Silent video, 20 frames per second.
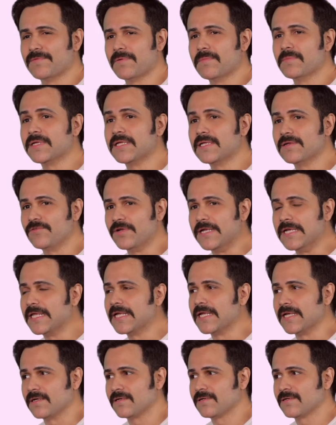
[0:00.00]
I remember
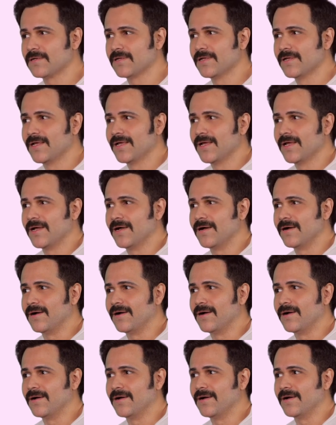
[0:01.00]
reading it uh,
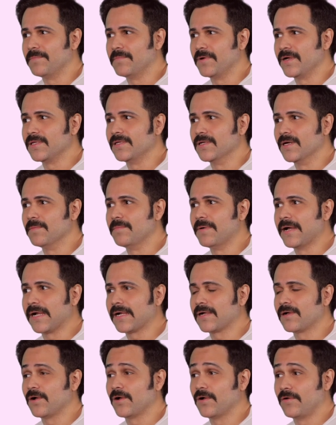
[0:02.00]
a, a year
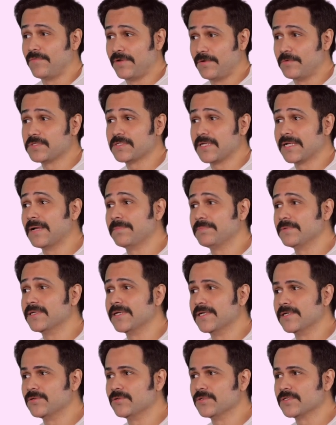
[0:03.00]
back when it was adapted
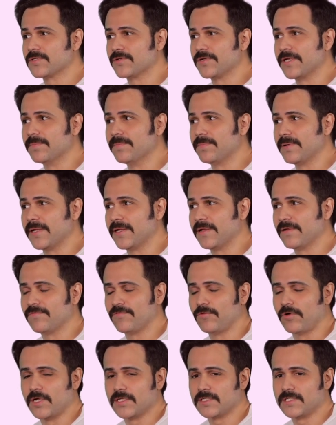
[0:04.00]
into the screenplay
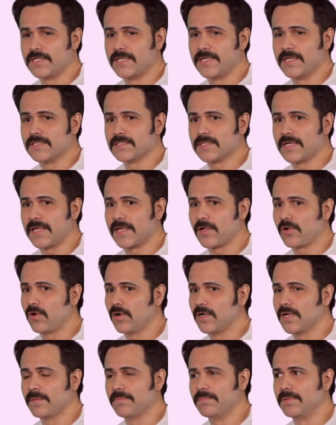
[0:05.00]
for our series, and I
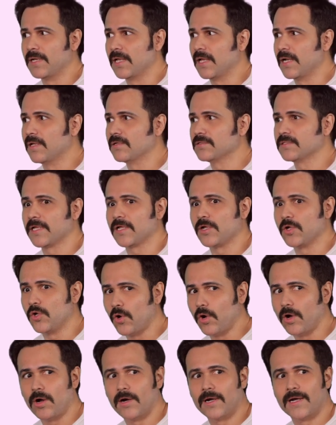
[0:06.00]
called up Bilal. I was like,
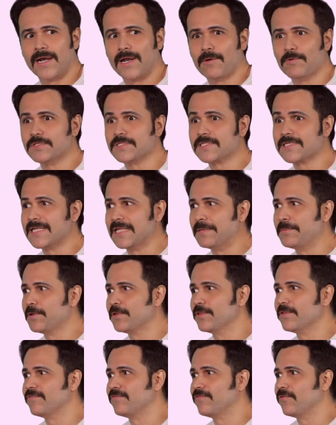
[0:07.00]
God, and I was screaming
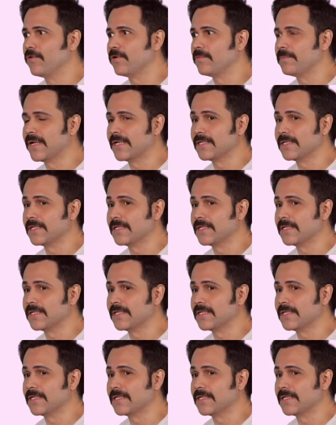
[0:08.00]
on the phone,